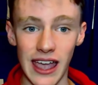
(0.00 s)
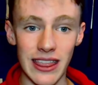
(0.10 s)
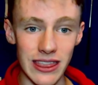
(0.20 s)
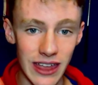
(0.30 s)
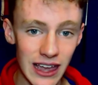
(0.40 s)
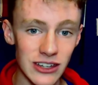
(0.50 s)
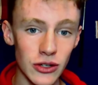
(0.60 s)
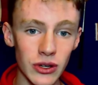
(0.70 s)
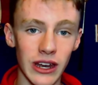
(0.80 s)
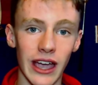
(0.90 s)
and then you
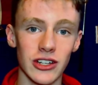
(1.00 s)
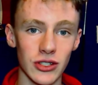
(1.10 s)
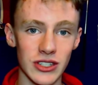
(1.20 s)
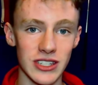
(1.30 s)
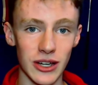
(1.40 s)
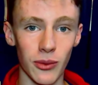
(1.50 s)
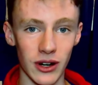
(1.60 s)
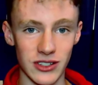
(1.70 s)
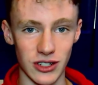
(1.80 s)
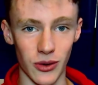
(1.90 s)
can actually see what
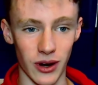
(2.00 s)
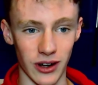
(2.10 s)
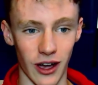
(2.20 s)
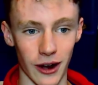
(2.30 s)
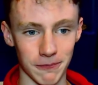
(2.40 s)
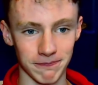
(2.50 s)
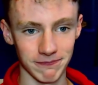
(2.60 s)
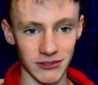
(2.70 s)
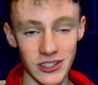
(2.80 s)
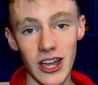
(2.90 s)
is going on.
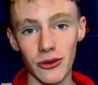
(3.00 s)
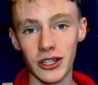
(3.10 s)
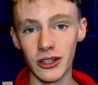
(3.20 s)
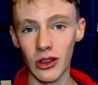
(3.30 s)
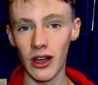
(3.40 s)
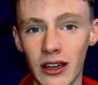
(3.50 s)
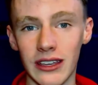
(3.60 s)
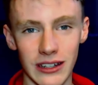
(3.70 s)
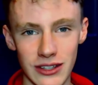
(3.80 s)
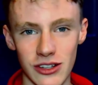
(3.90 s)
Sound like a lot?
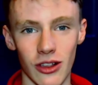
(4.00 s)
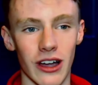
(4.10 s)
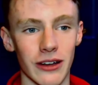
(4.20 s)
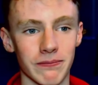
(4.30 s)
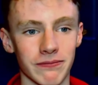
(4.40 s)
It is a lot.